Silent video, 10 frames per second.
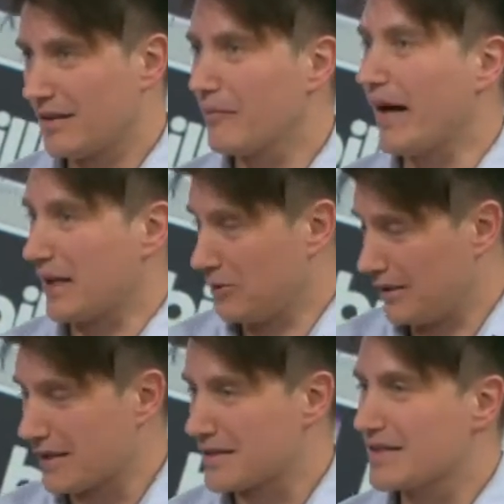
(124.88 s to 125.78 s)
Back in
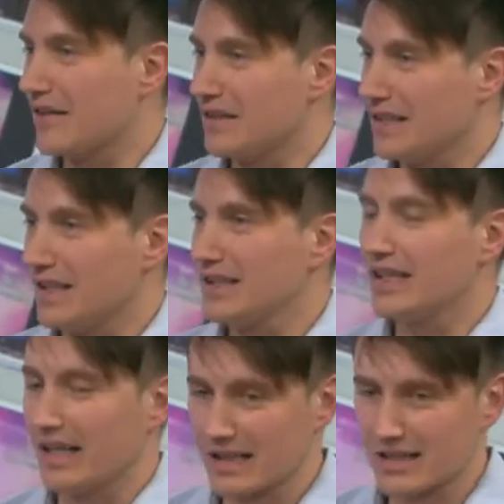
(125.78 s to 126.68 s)
2017,
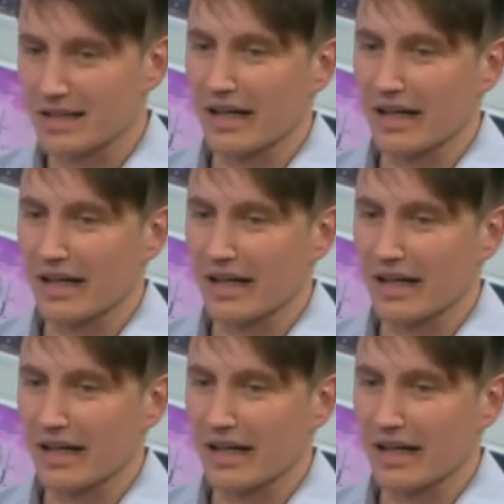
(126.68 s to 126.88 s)
yes.